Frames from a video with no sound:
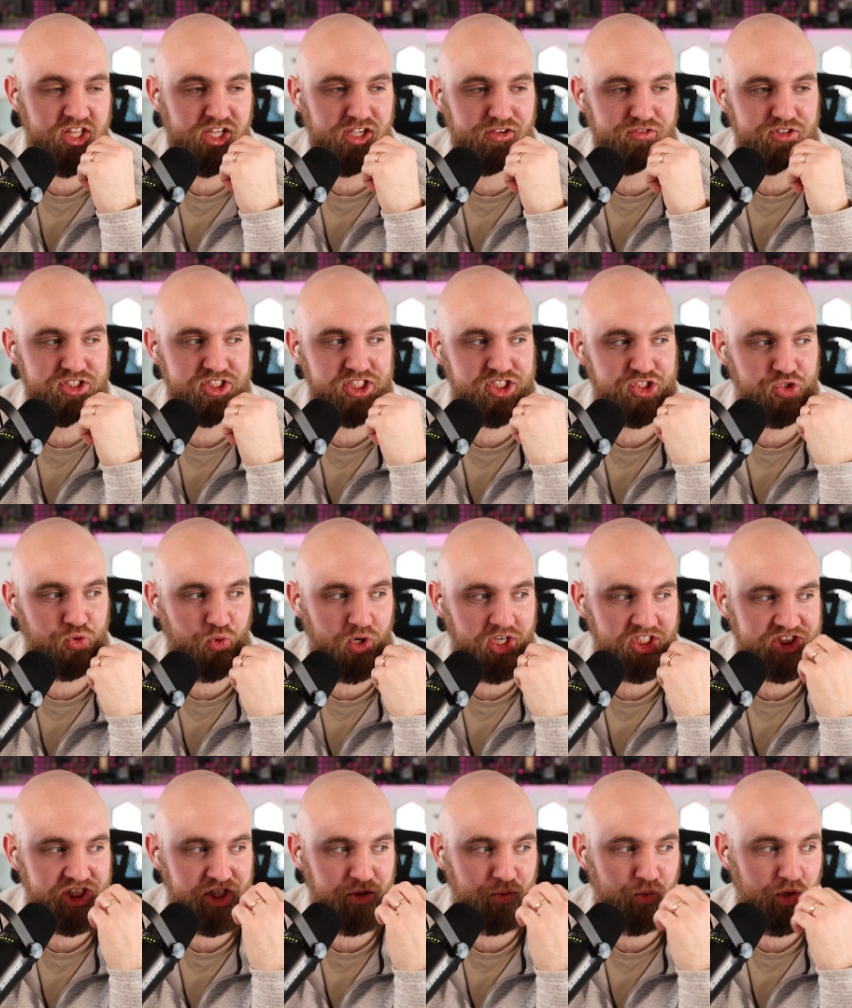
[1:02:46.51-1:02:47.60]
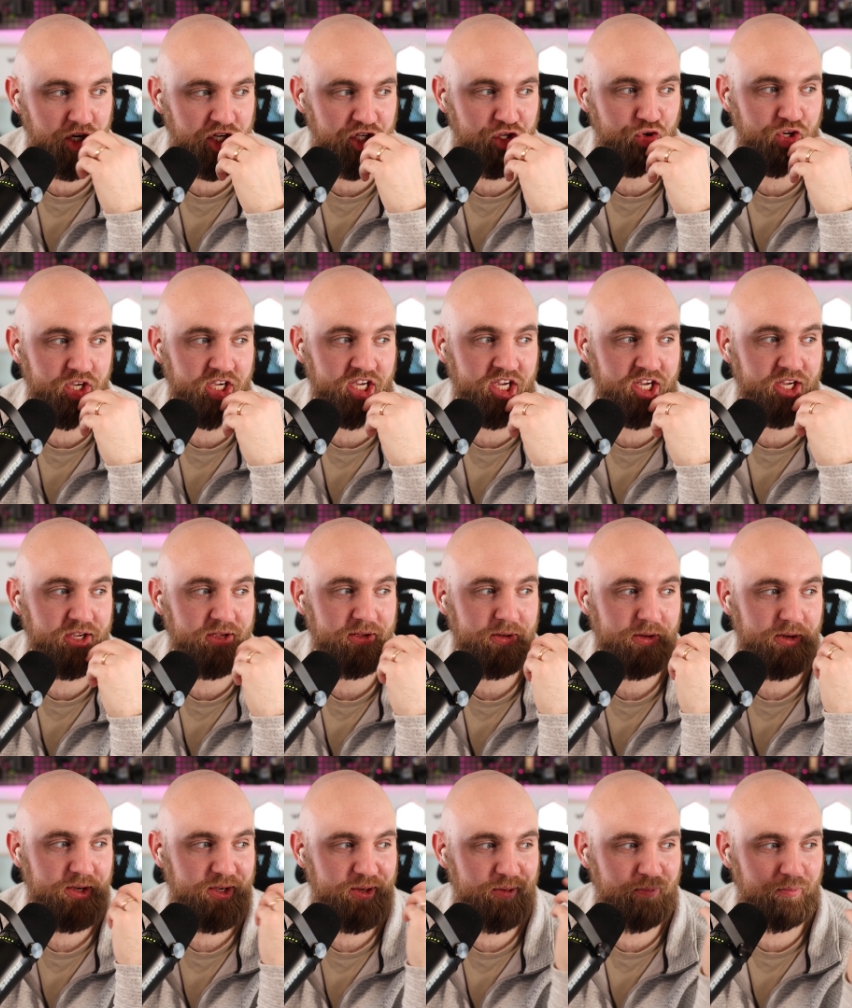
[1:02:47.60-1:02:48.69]
a situation where you get
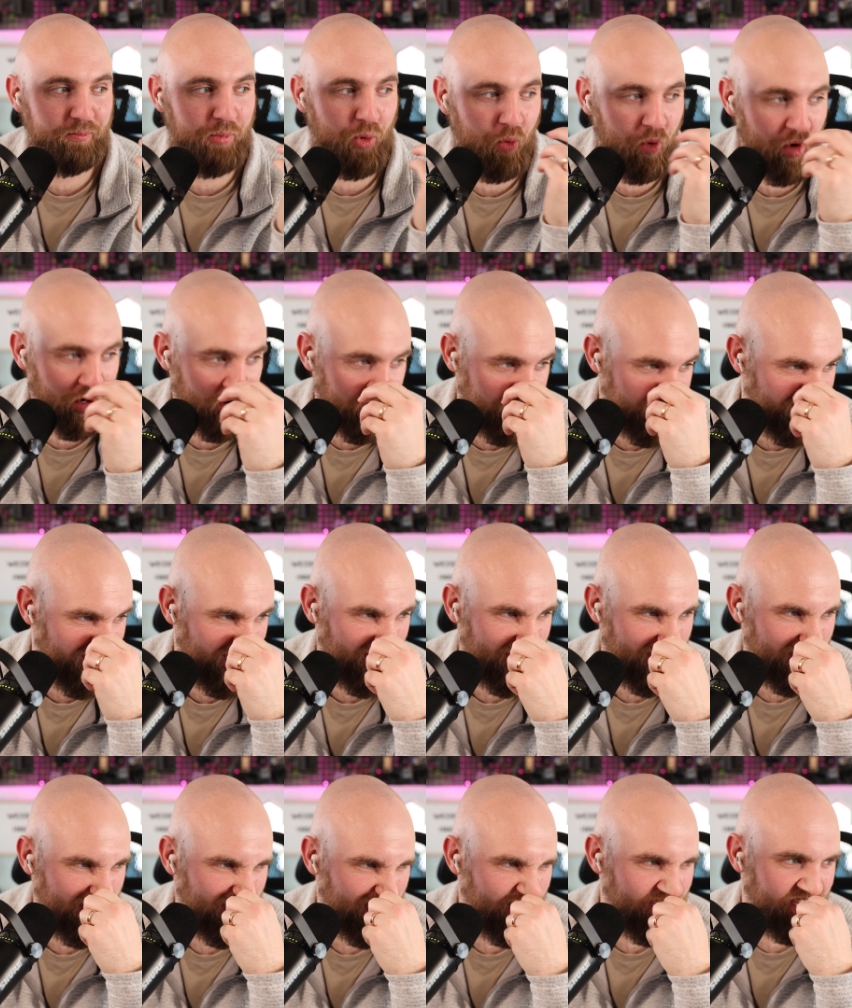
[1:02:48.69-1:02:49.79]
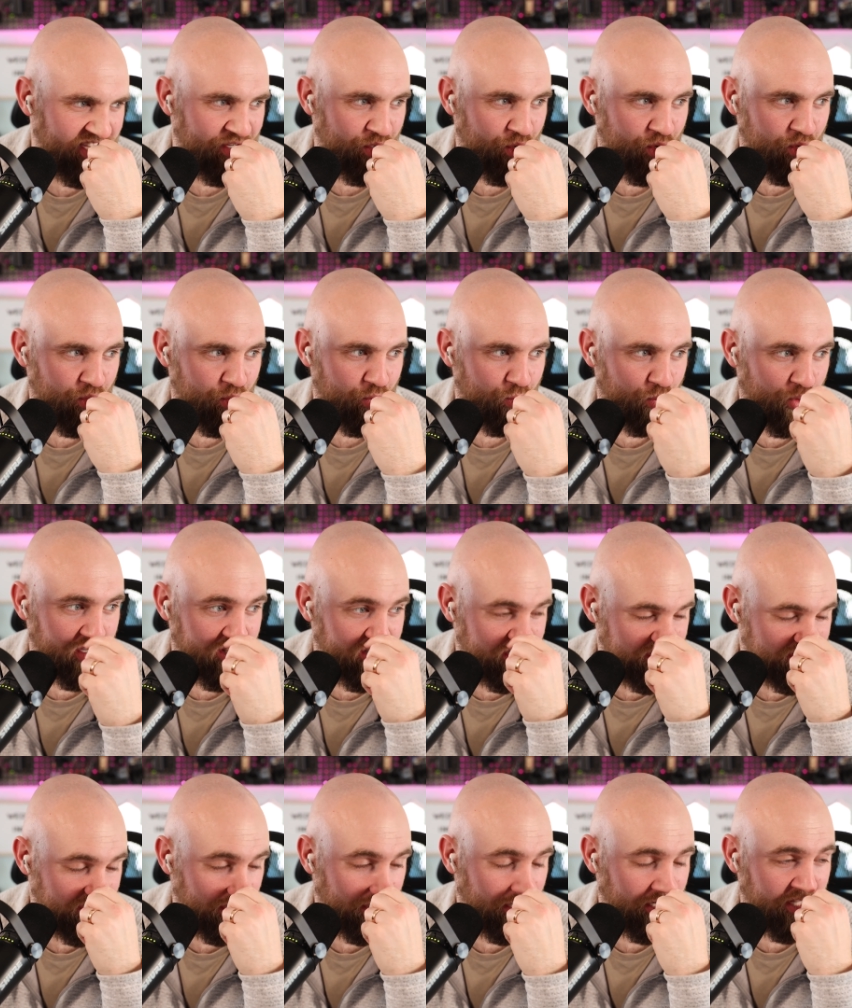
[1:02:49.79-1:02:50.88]
bored where there's
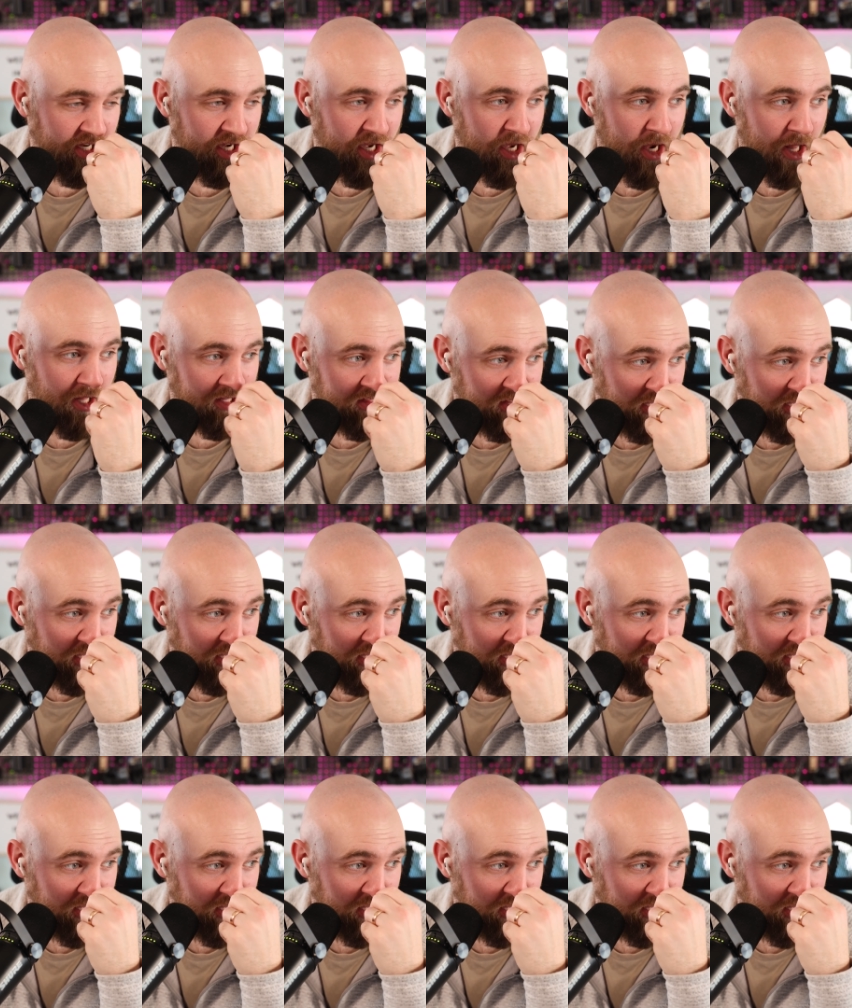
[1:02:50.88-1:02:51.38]
literally nothing